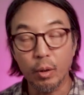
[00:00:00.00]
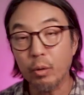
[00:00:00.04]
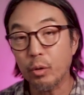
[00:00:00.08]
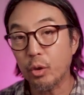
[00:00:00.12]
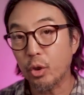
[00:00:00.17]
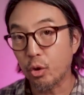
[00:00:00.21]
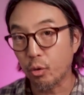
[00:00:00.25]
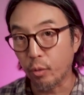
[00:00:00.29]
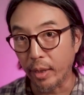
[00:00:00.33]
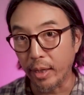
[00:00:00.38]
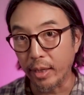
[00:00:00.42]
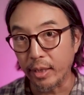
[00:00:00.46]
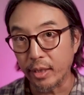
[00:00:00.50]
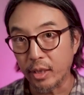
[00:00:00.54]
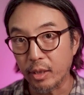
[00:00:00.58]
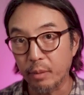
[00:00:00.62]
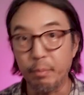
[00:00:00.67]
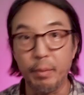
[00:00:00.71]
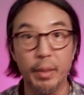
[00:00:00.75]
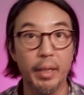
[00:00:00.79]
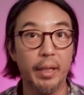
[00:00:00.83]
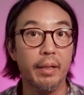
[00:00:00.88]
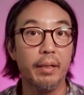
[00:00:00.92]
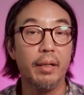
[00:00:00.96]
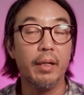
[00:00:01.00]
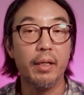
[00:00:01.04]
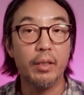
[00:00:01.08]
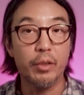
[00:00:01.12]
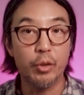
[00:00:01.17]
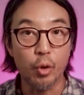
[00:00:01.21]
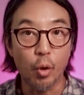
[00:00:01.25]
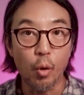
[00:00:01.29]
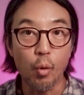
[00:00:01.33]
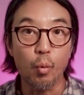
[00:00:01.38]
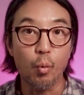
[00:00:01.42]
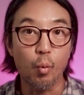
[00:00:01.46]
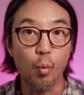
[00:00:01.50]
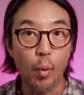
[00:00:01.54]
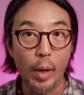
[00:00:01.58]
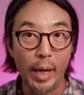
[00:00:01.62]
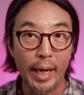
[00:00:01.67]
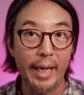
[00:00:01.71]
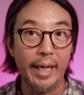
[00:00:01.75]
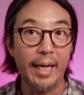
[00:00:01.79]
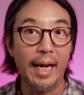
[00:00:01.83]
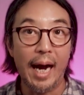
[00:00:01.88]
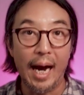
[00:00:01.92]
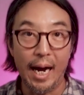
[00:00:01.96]
don't stress, but don't
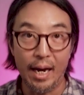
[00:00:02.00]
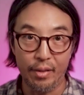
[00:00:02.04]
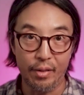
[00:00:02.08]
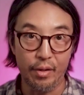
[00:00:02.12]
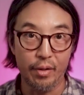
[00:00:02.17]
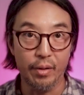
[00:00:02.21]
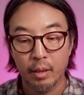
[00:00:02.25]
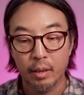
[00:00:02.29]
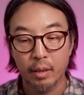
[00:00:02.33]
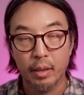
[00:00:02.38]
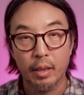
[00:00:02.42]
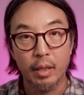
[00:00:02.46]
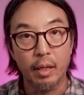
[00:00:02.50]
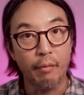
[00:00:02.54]
wait either.